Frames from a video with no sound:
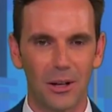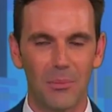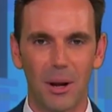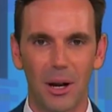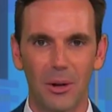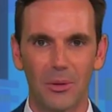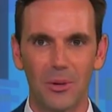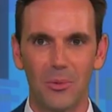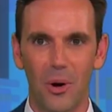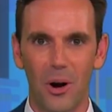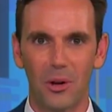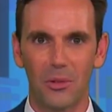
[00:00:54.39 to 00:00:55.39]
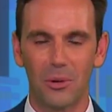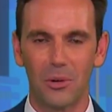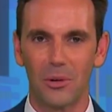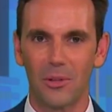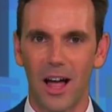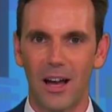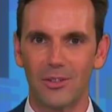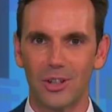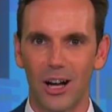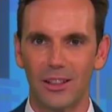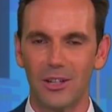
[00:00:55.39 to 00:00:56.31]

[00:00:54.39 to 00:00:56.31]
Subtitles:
that apparently walked through her live shot.